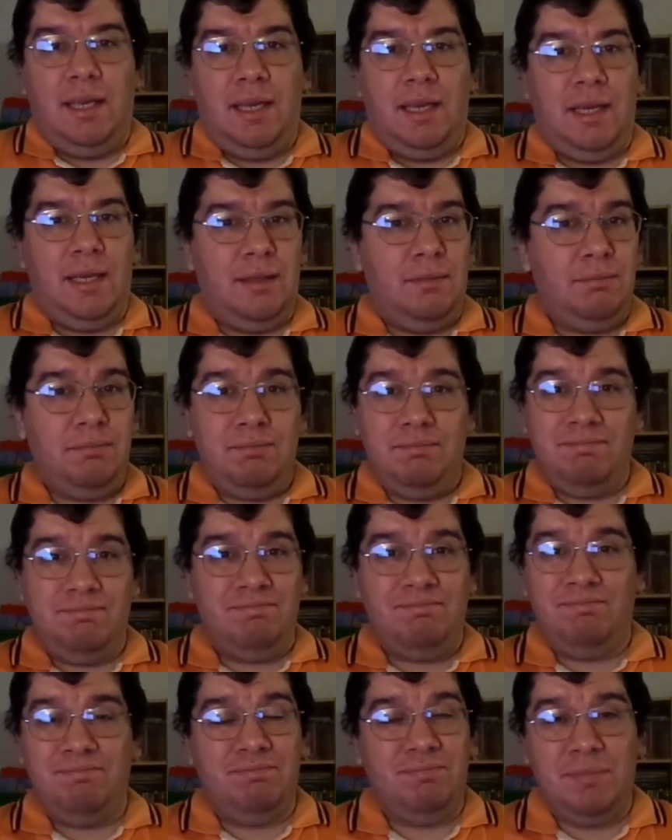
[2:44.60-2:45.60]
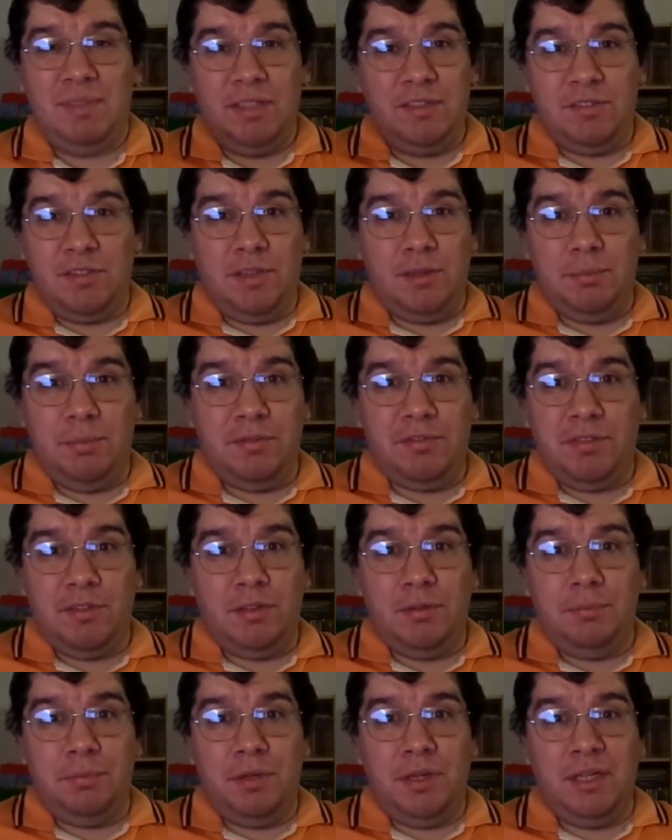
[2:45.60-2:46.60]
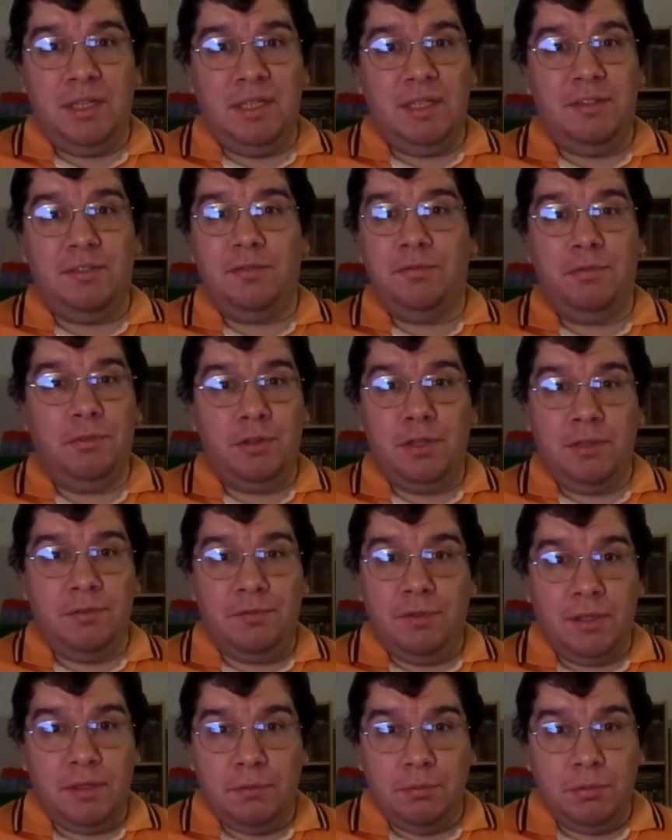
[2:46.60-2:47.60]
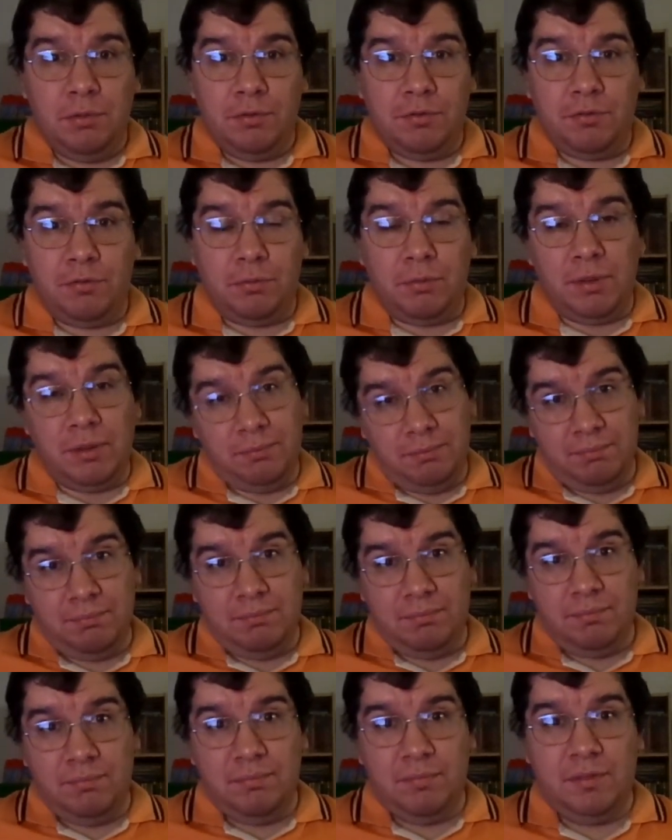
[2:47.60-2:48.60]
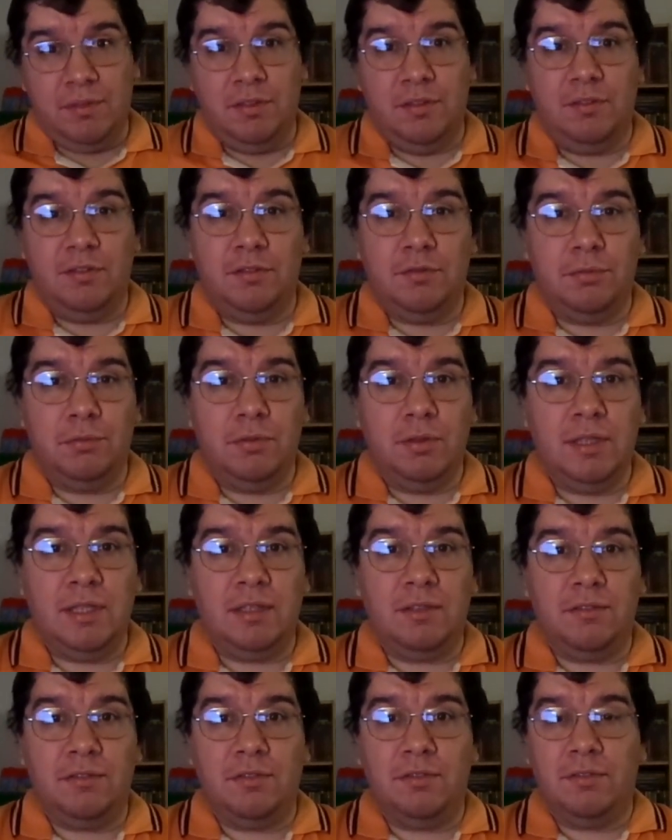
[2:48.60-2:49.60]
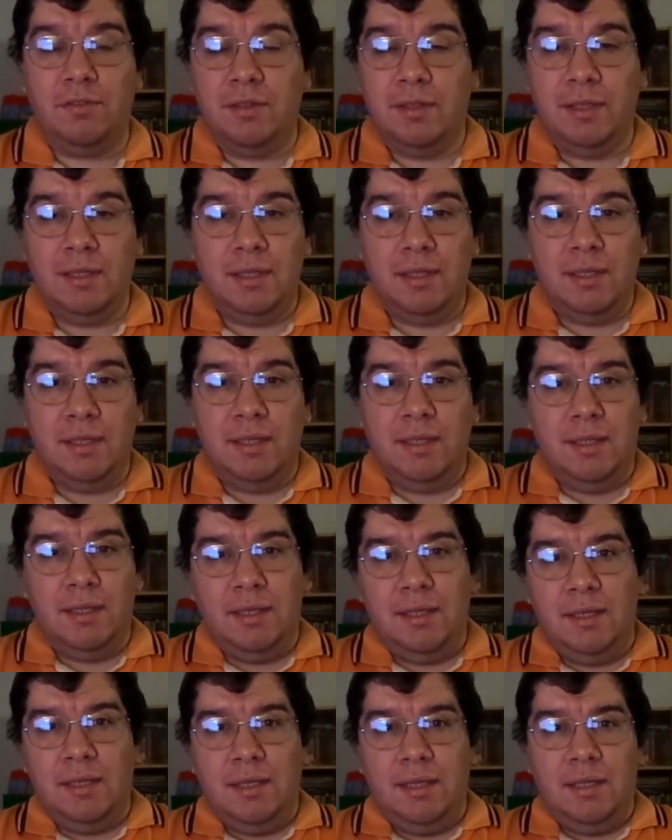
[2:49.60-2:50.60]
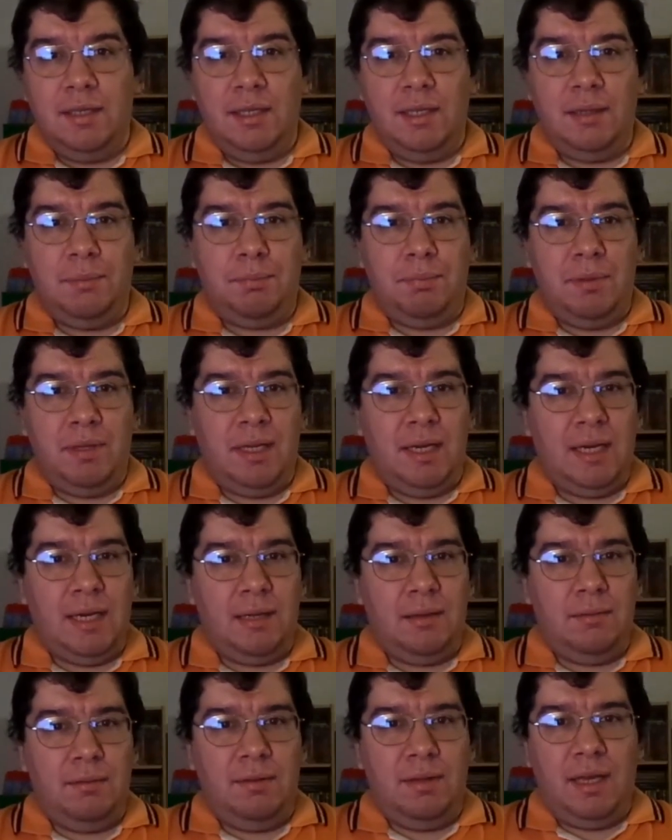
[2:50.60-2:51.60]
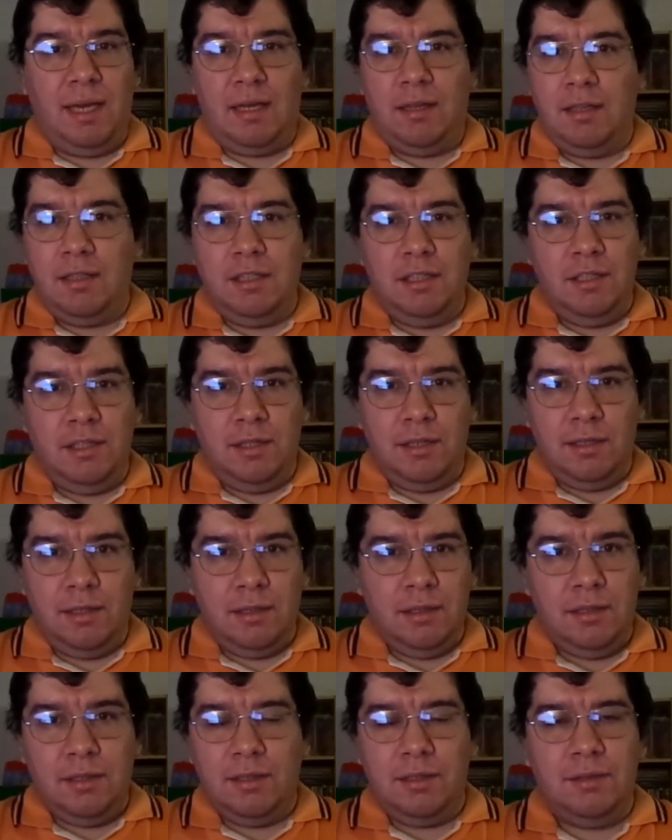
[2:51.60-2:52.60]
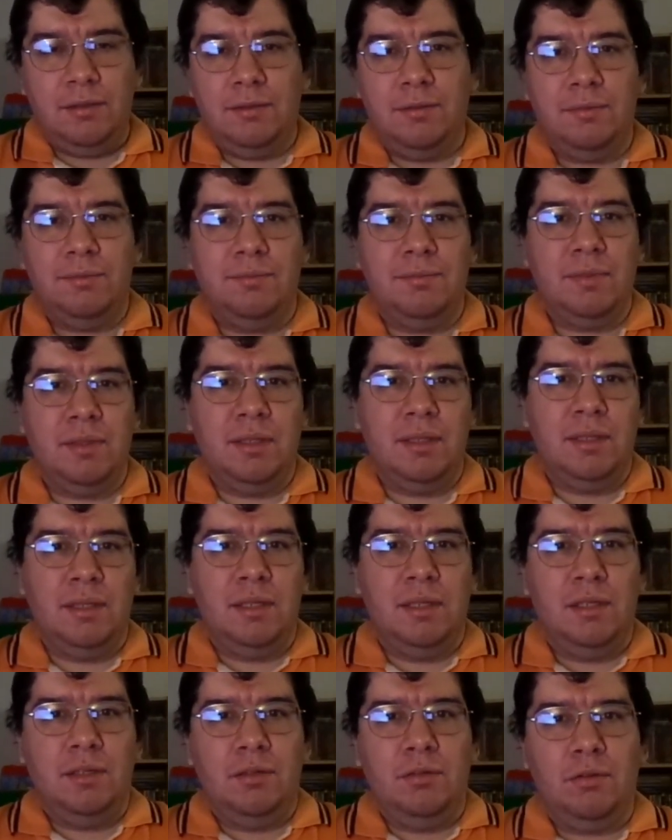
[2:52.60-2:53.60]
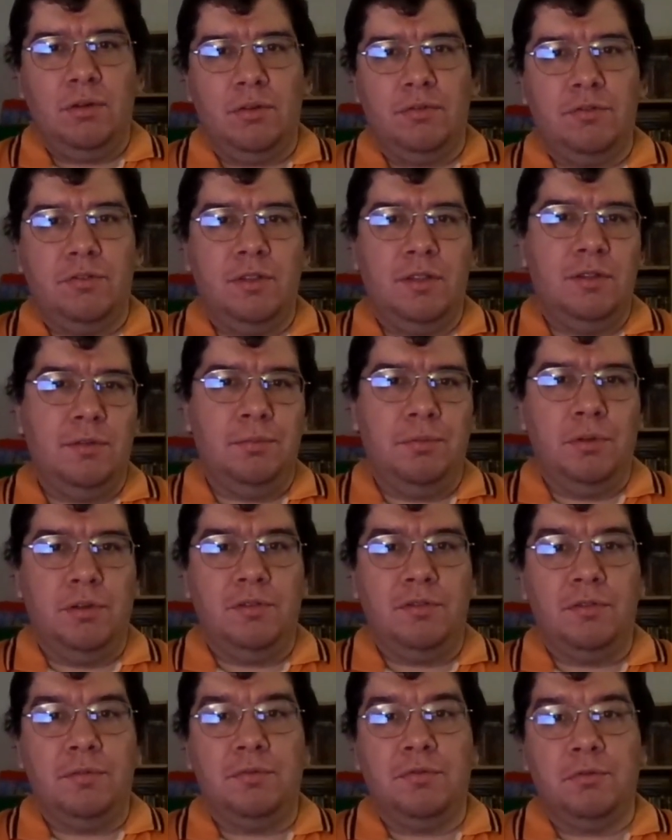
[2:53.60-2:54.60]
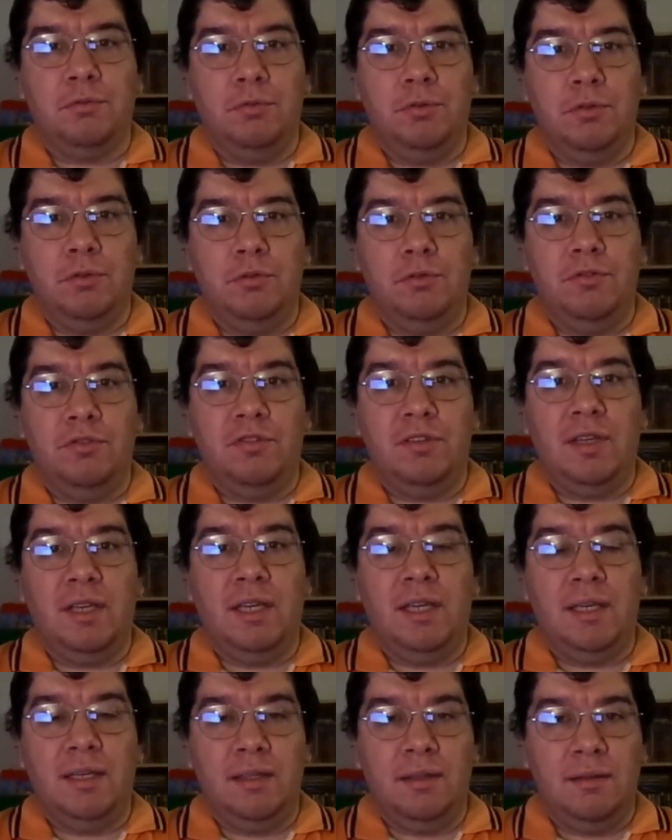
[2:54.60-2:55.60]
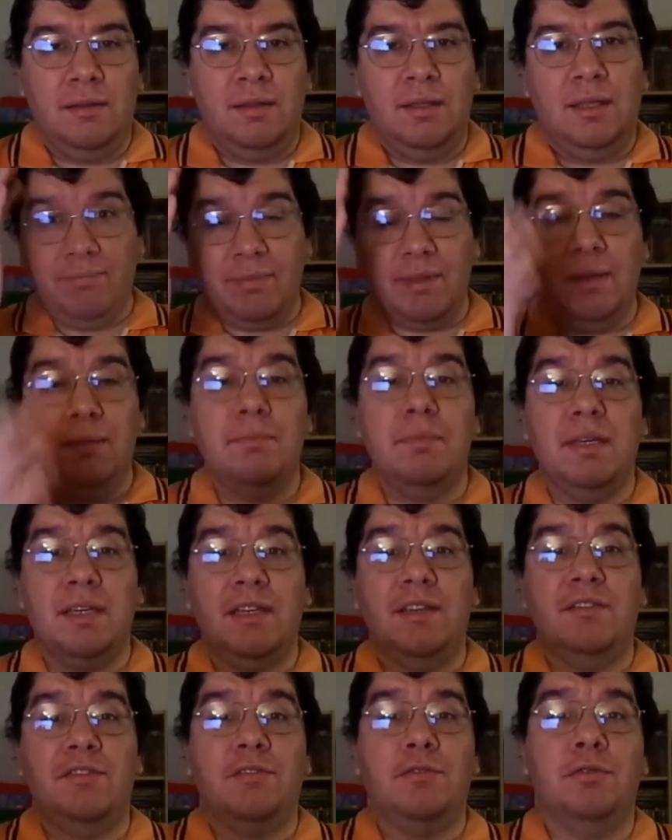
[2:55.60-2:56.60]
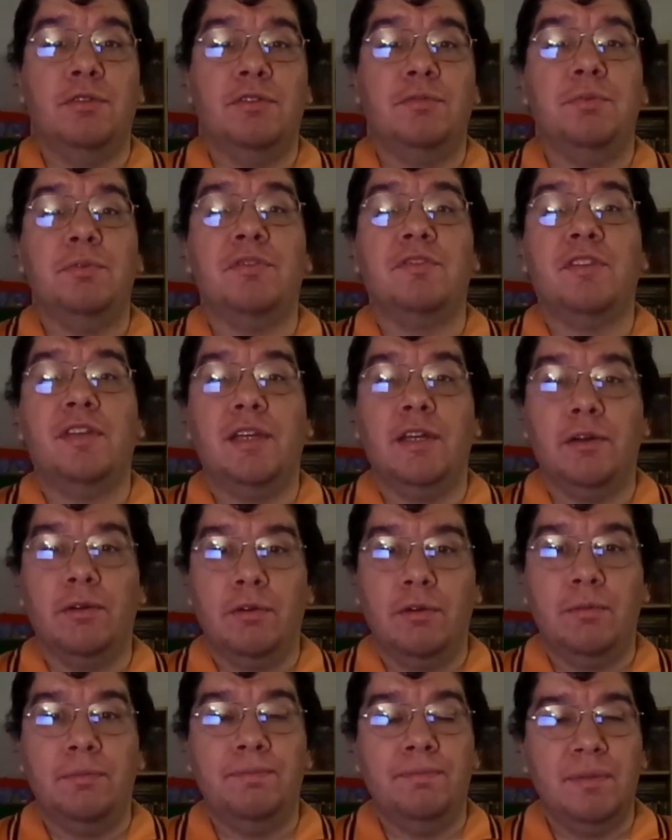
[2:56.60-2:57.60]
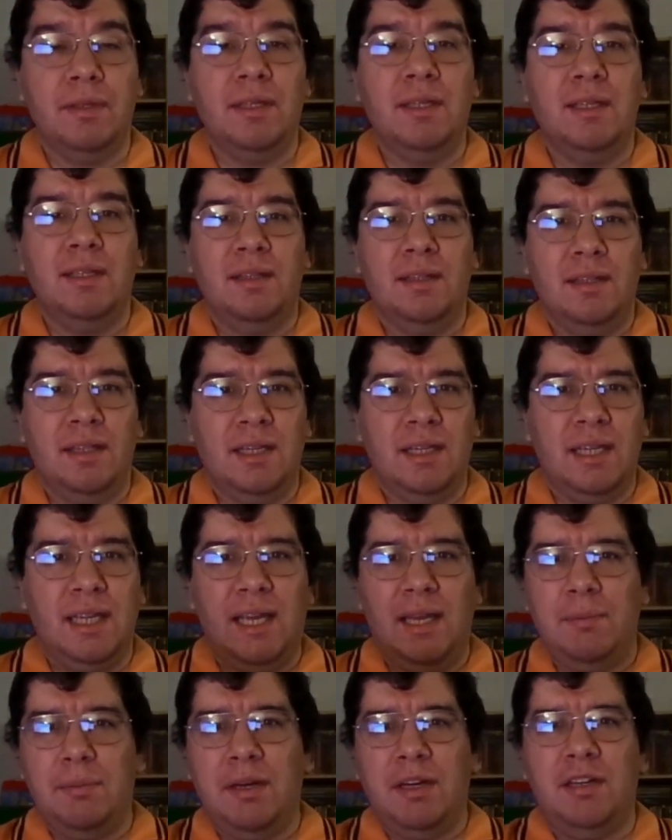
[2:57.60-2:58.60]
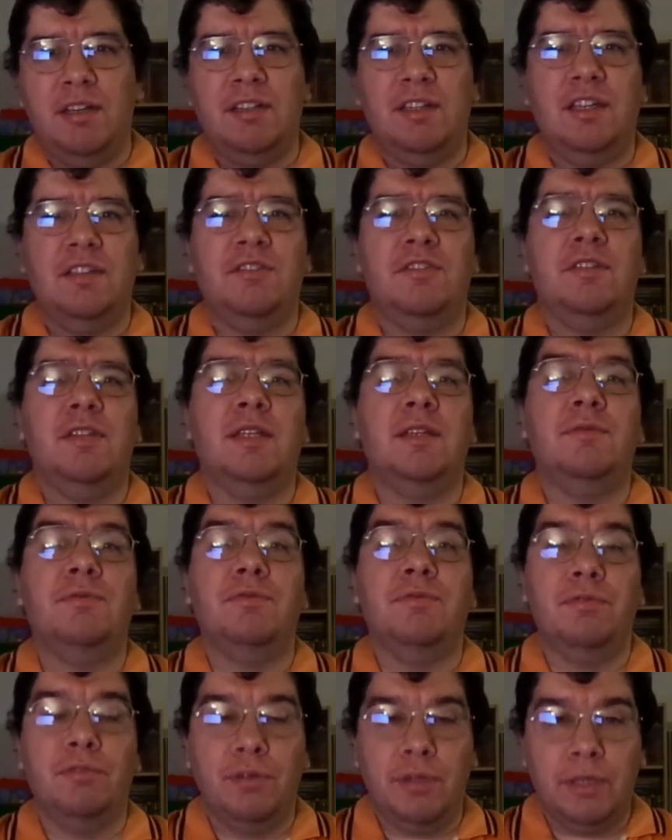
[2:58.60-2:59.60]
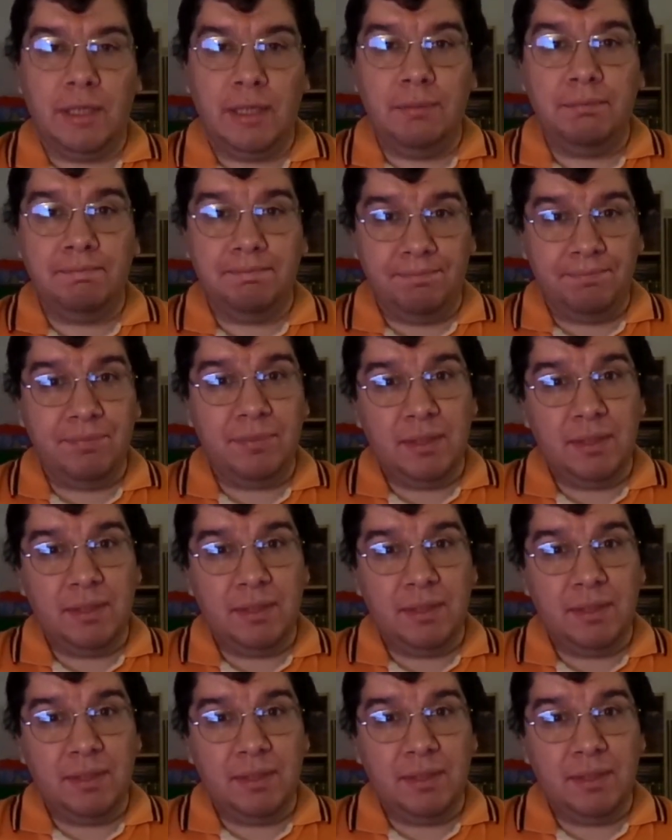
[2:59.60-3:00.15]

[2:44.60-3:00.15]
and it's going to be celebrating its 30th anniversary since its release. Yep, it had Alan Young, who also did the voice of Scrooge in Mickey's Christmas Carol that came out in 1983.